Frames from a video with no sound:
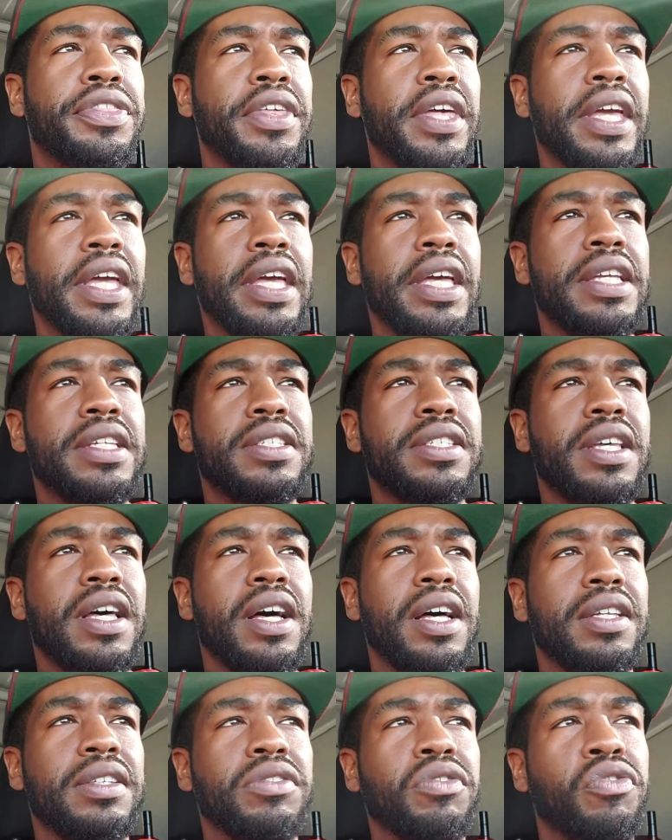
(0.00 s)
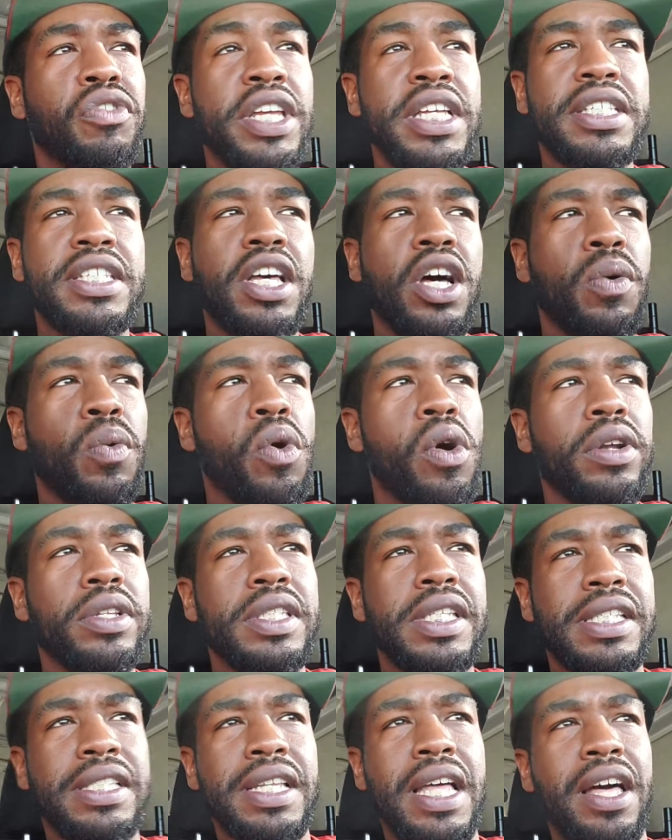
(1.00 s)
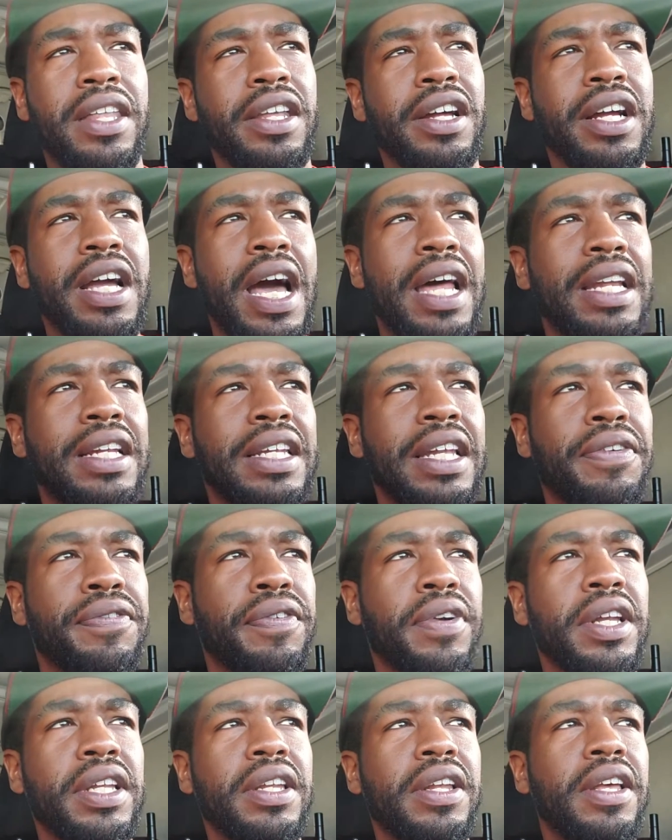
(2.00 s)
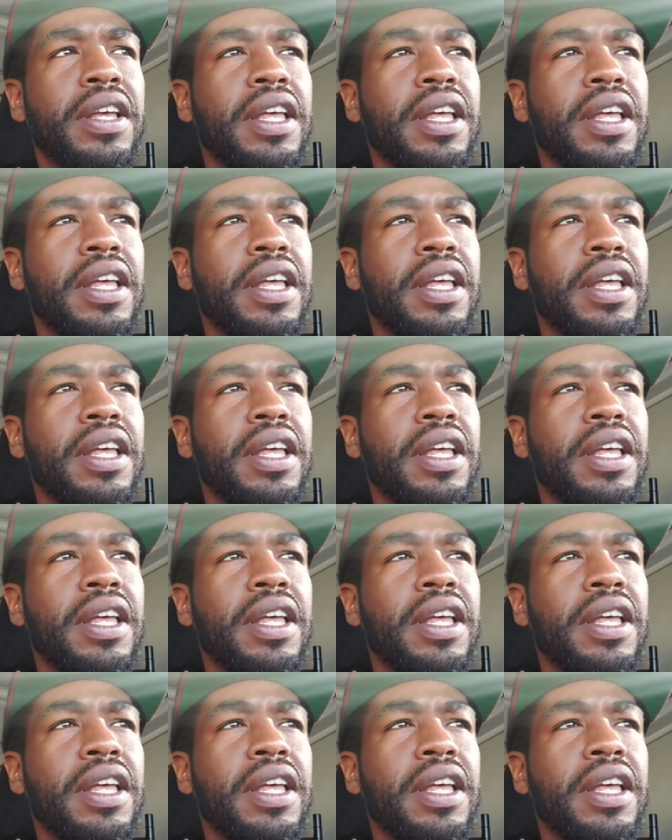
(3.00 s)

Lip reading: thing is retail warranties. Now they're kind of different.